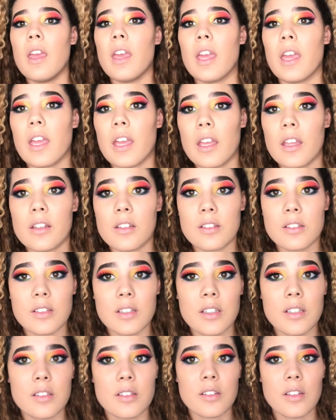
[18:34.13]
And
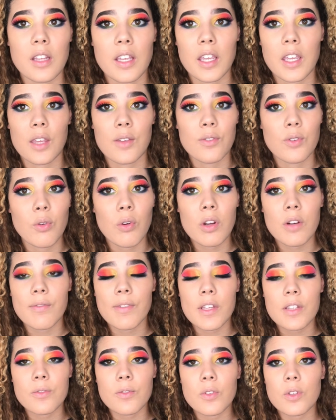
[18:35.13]
sis, like, if you're at a
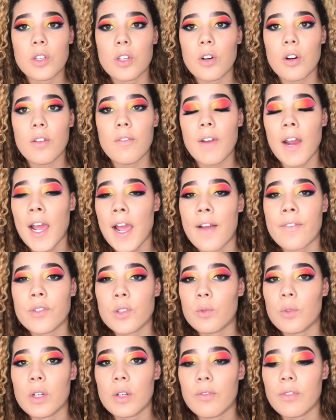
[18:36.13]
festival, you don't even have
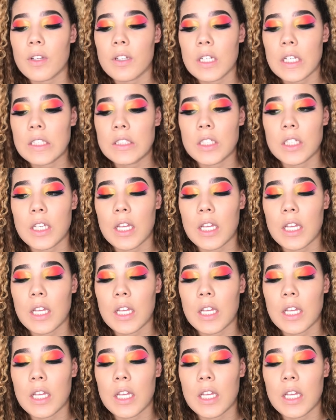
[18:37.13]
to wear foundation.